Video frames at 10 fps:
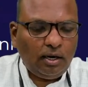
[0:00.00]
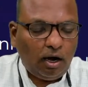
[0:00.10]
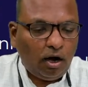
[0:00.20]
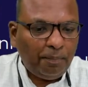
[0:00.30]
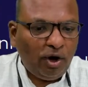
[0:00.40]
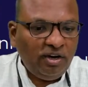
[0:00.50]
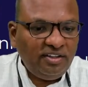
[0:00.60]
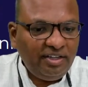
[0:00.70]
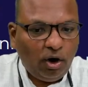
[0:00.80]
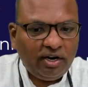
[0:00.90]
upon
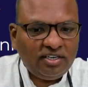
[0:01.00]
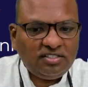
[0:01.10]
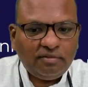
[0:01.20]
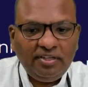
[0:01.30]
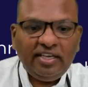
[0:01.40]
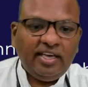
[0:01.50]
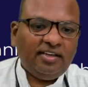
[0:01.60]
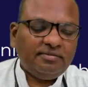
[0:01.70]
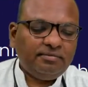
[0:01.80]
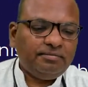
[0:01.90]
the orders of the
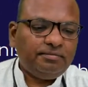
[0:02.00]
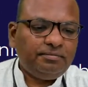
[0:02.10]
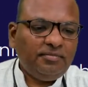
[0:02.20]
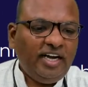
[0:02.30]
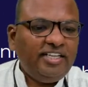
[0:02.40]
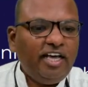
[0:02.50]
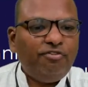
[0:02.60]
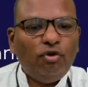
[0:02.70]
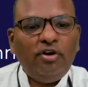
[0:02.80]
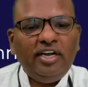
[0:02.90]
king. And
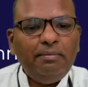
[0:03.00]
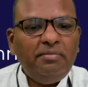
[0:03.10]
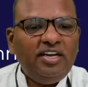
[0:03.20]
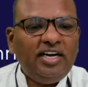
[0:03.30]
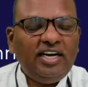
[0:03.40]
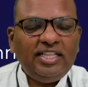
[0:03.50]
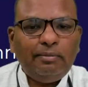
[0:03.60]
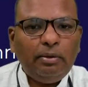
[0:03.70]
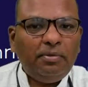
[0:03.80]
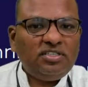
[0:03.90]
therefore, immediately the
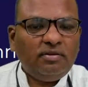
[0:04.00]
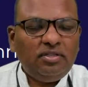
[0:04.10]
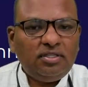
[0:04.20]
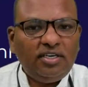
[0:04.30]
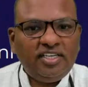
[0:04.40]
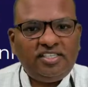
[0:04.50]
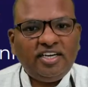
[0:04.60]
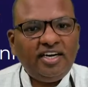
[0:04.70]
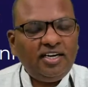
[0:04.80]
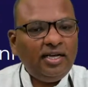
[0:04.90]
members of the third
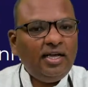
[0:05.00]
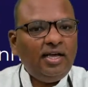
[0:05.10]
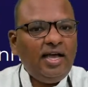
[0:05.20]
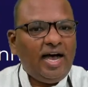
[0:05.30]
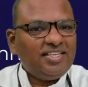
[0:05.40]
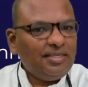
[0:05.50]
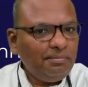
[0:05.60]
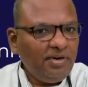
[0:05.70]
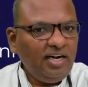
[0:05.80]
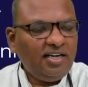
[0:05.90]
estate
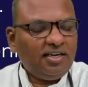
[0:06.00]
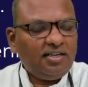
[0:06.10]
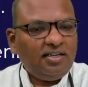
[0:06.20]
assembled